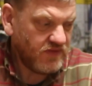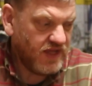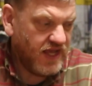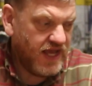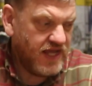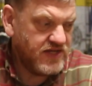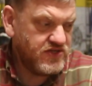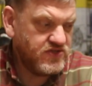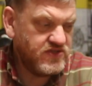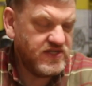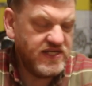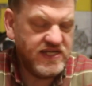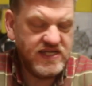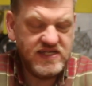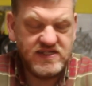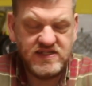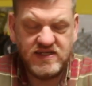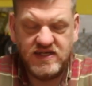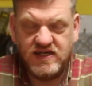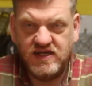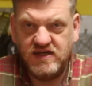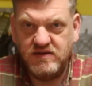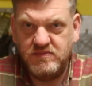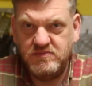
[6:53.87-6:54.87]
And you need
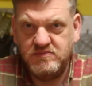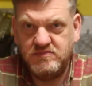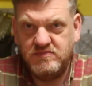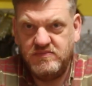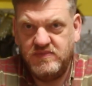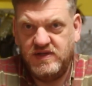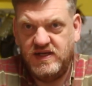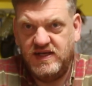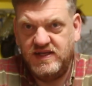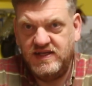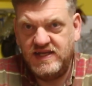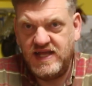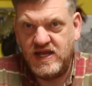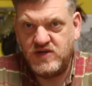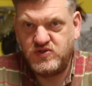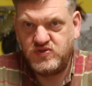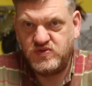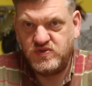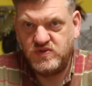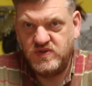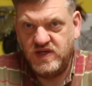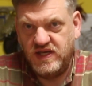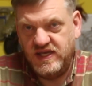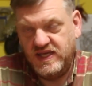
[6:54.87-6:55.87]
a
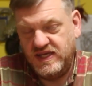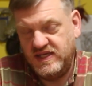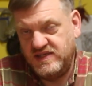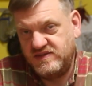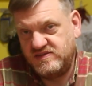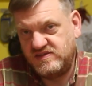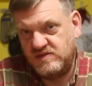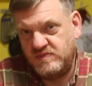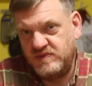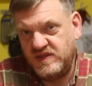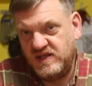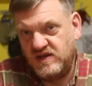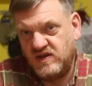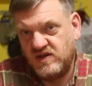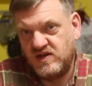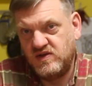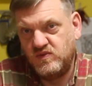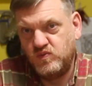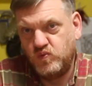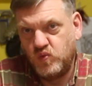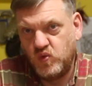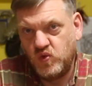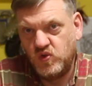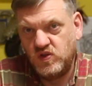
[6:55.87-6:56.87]
natural, something like a
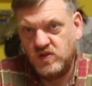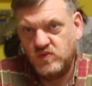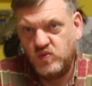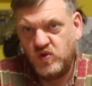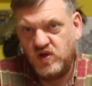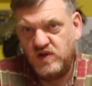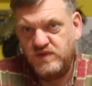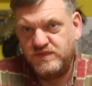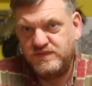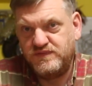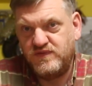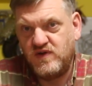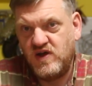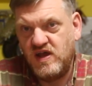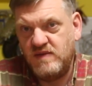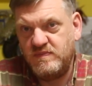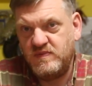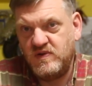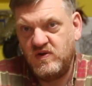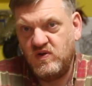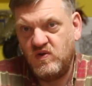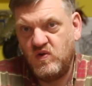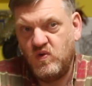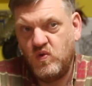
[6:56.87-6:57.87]
woolen
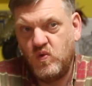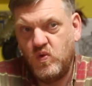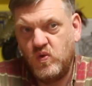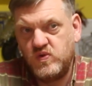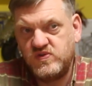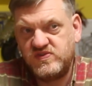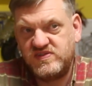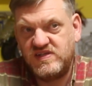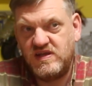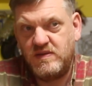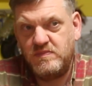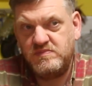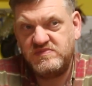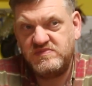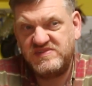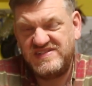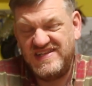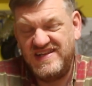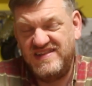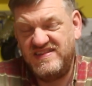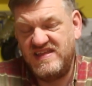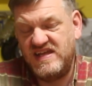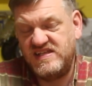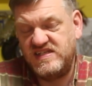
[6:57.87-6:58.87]
fibre or some
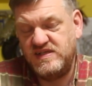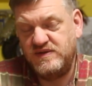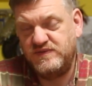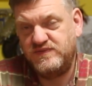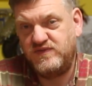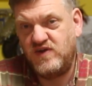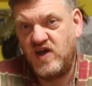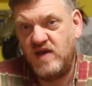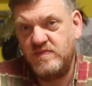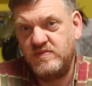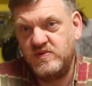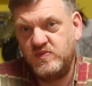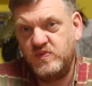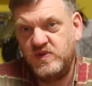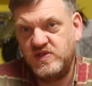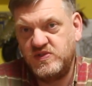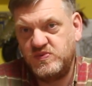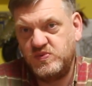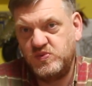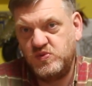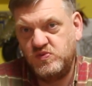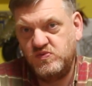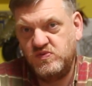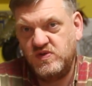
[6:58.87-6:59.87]
synthetic fibre
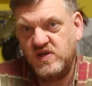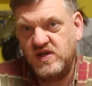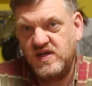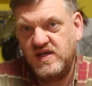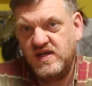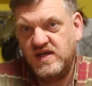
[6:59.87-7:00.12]
which will